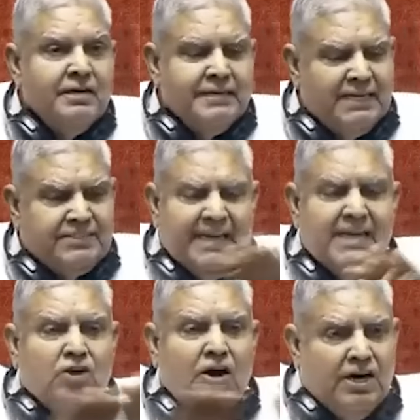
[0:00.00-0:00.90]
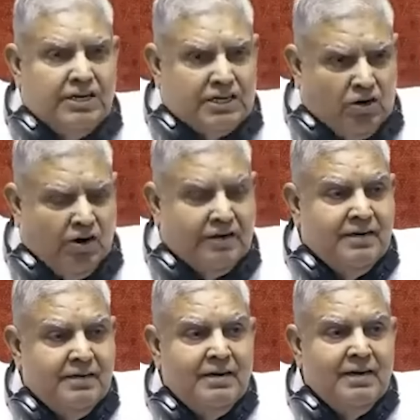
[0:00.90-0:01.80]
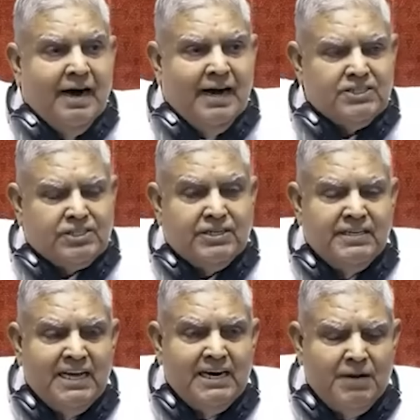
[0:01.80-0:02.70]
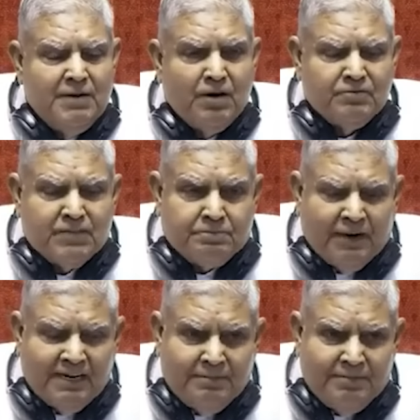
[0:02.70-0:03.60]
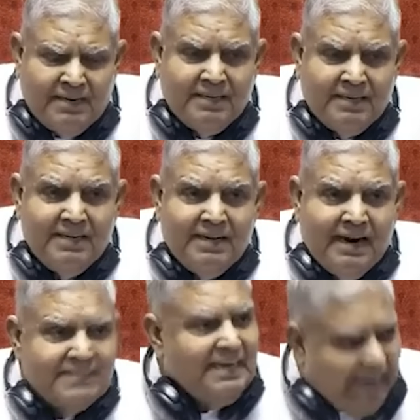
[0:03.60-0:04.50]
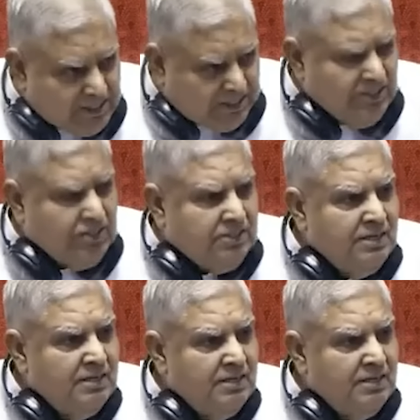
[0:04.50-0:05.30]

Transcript: Nothing is going on record. A senior member of the parliament has a license